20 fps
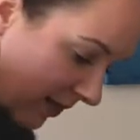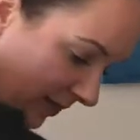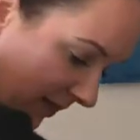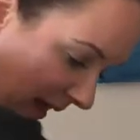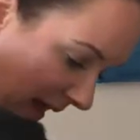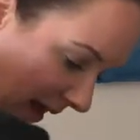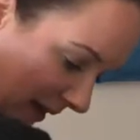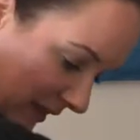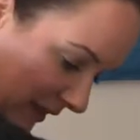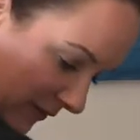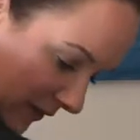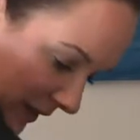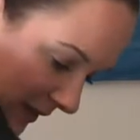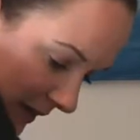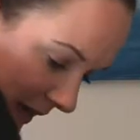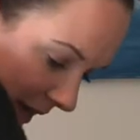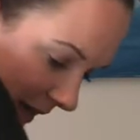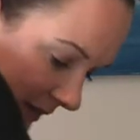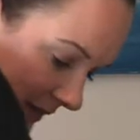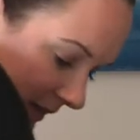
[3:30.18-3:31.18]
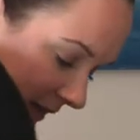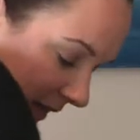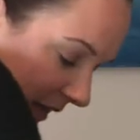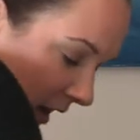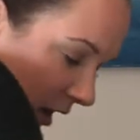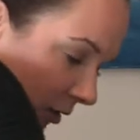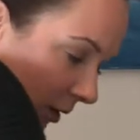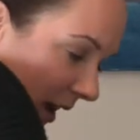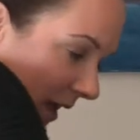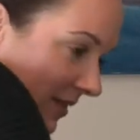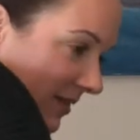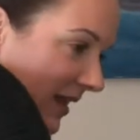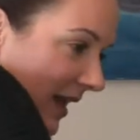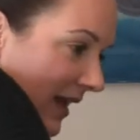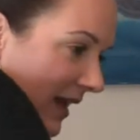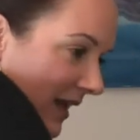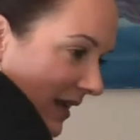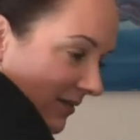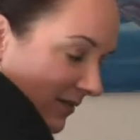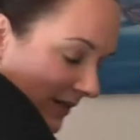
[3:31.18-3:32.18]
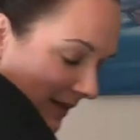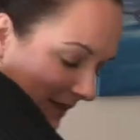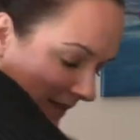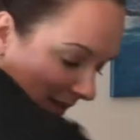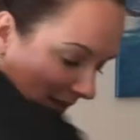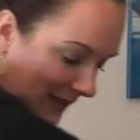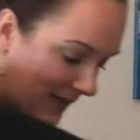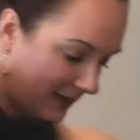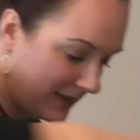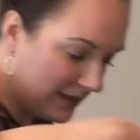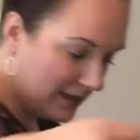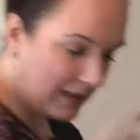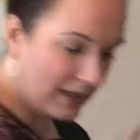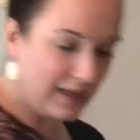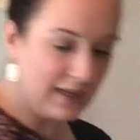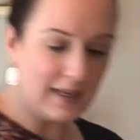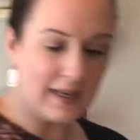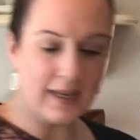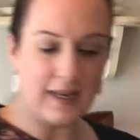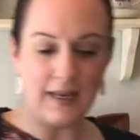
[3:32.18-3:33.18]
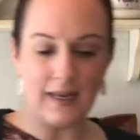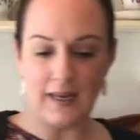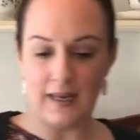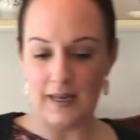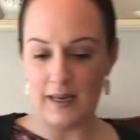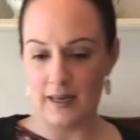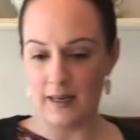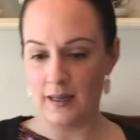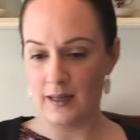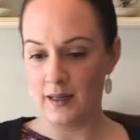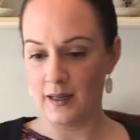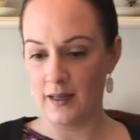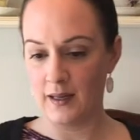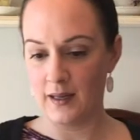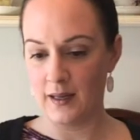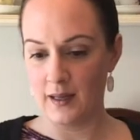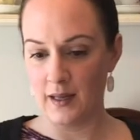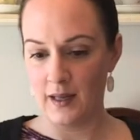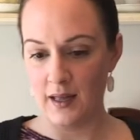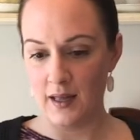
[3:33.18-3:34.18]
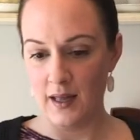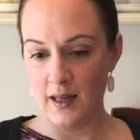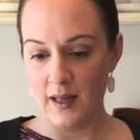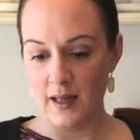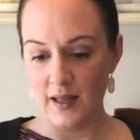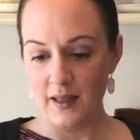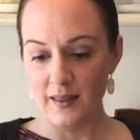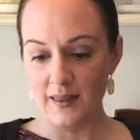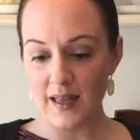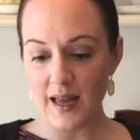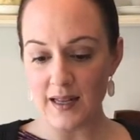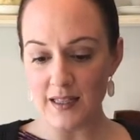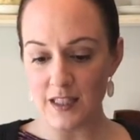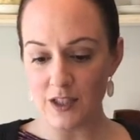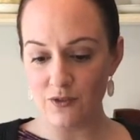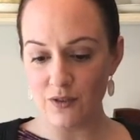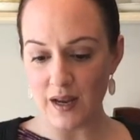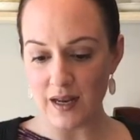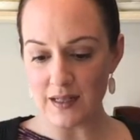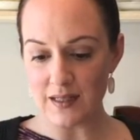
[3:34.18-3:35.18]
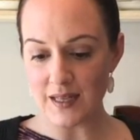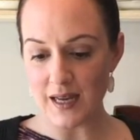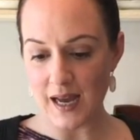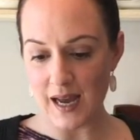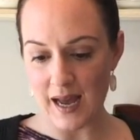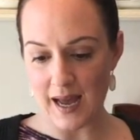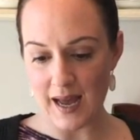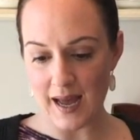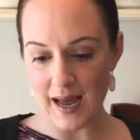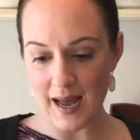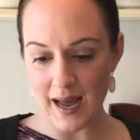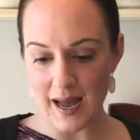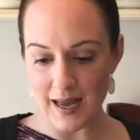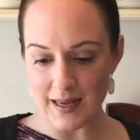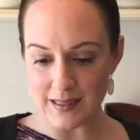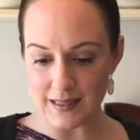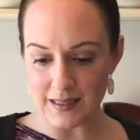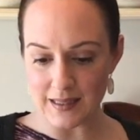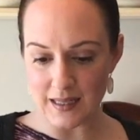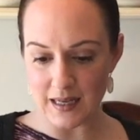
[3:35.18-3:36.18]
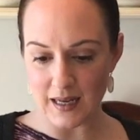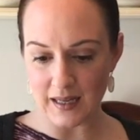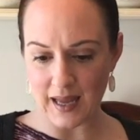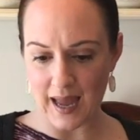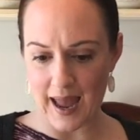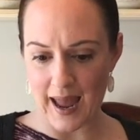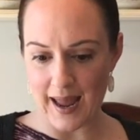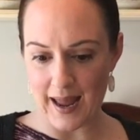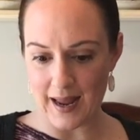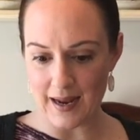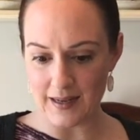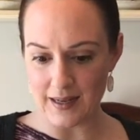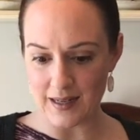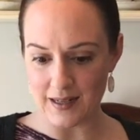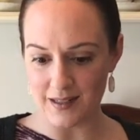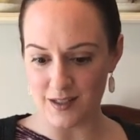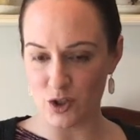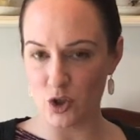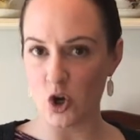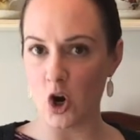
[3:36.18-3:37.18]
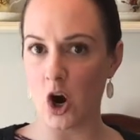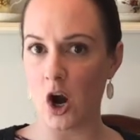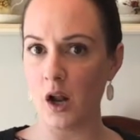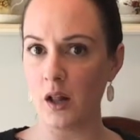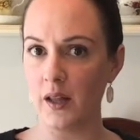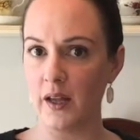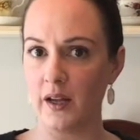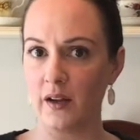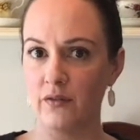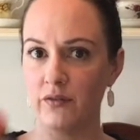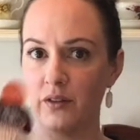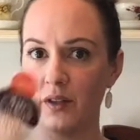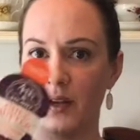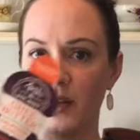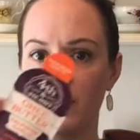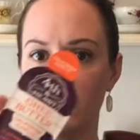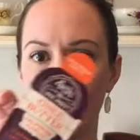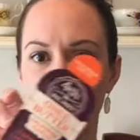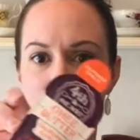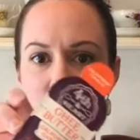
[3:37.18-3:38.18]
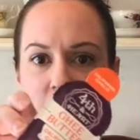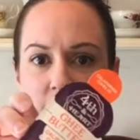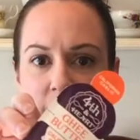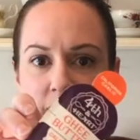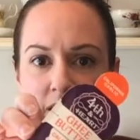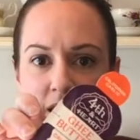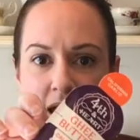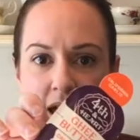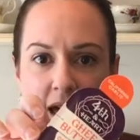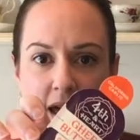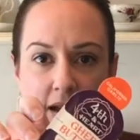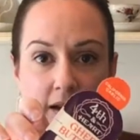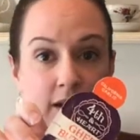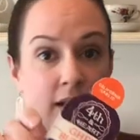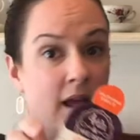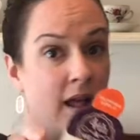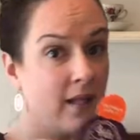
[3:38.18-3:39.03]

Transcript: That's fantastic. Okay, they even sent the ghee. That's fantastic. And it's garlic flavored. Look at that.